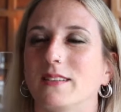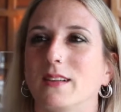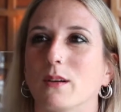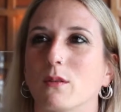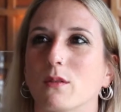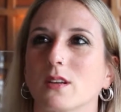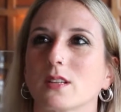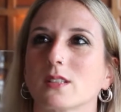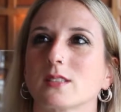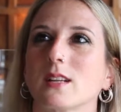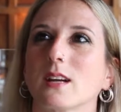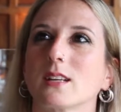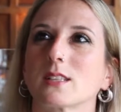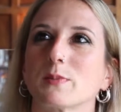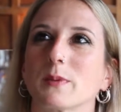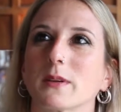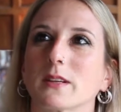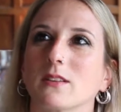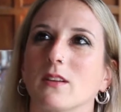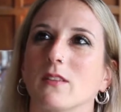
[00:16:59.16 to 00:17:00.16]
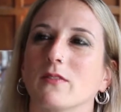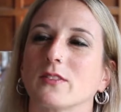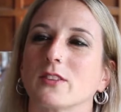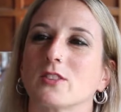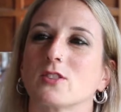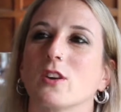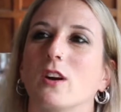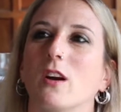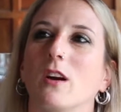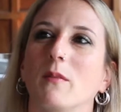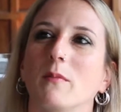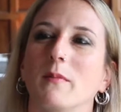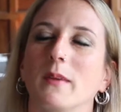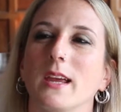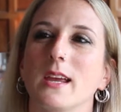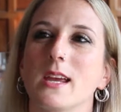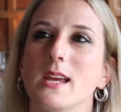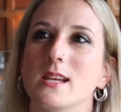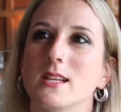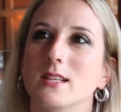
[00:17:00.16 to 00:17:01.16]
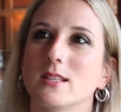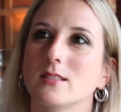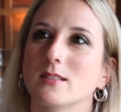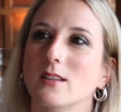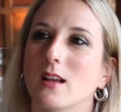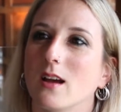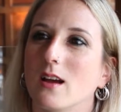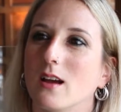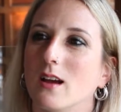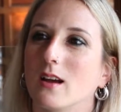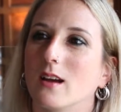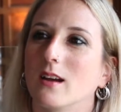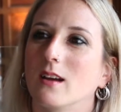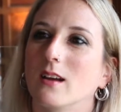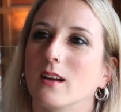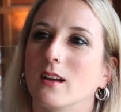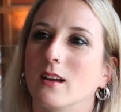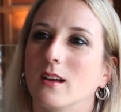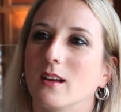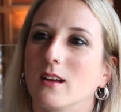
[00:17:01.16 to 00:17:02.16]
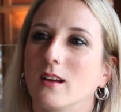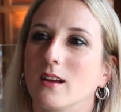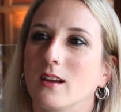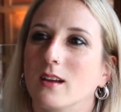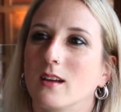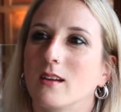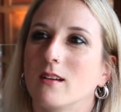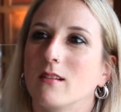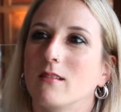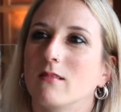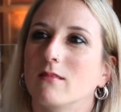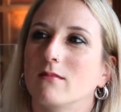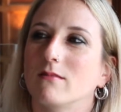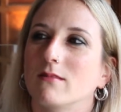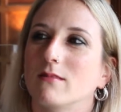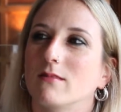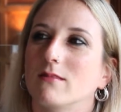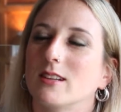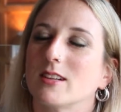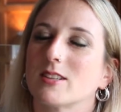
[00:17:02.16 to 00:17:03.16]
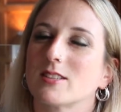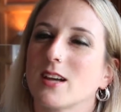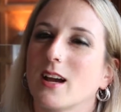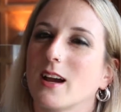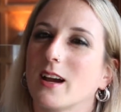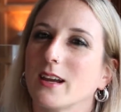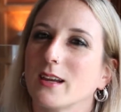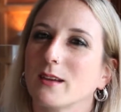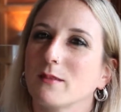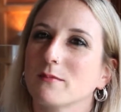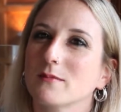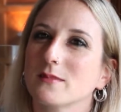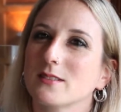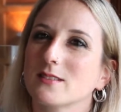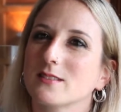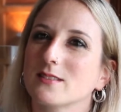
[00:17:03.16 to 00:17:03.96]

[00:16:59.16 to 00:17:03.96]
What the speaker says: The worst aspect of the job is the times,